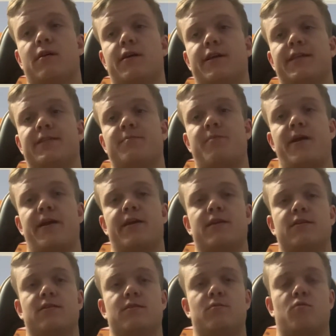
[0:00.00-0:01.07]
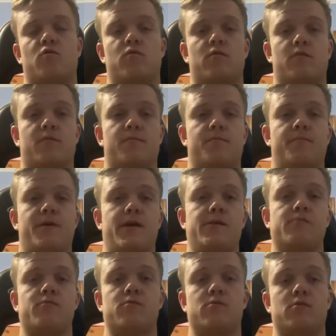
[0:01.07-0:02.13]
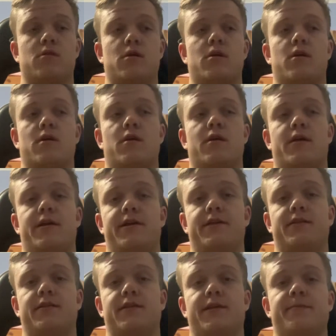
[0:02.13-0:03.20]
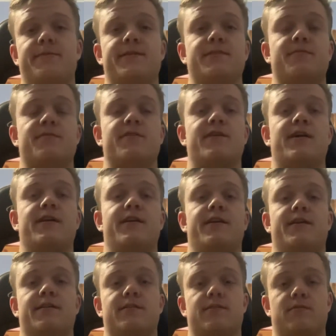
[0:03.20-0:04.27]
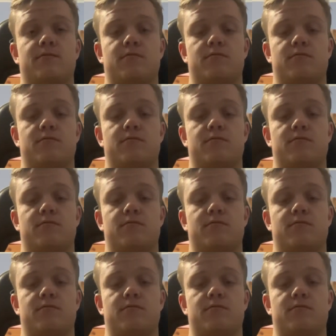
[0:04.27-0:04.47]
expand to more people, and give me some good ideas.